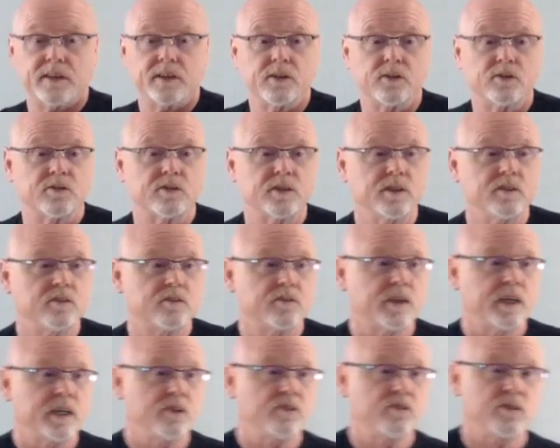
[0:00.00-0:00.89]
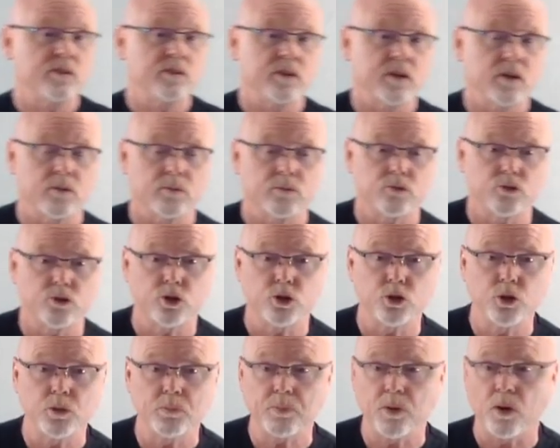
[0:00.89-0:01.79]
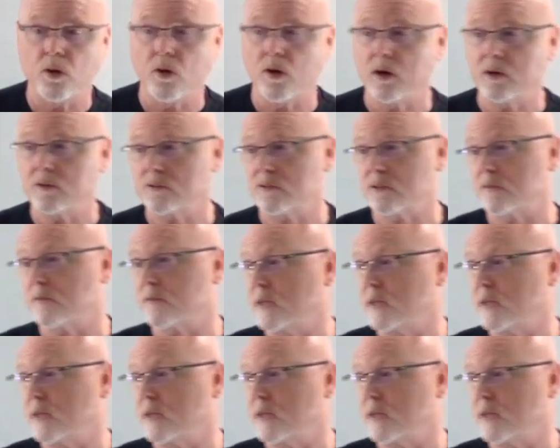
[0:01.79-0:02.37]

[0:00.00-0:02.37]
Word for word: their sensation on two parts of